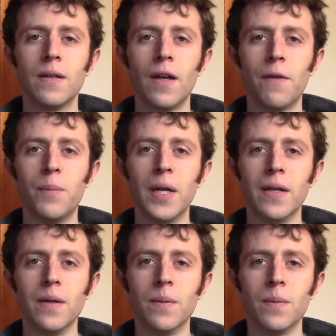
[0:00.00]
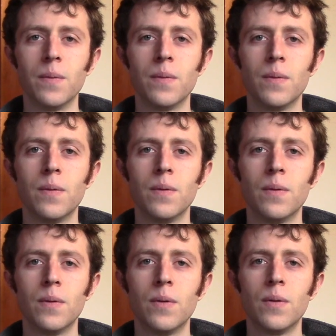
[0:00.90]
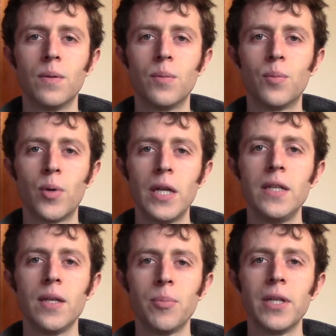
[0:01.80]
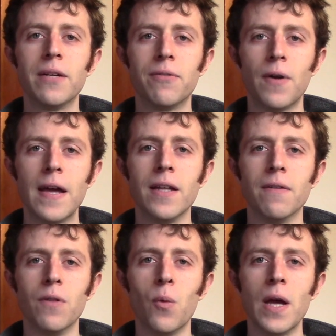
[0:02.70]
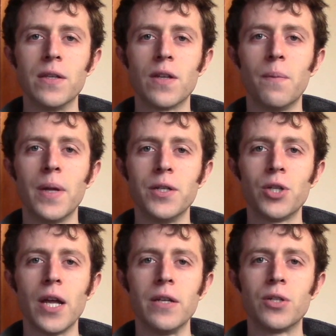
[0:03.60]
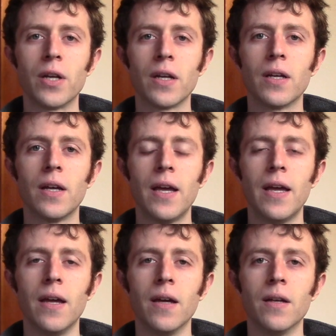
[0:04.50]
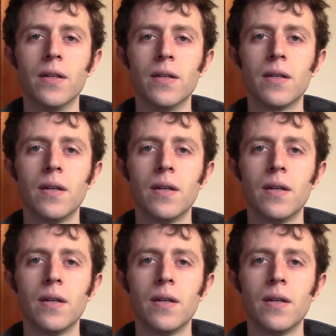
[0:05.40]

I've been pretty deeply afraid of the ways I've been changing and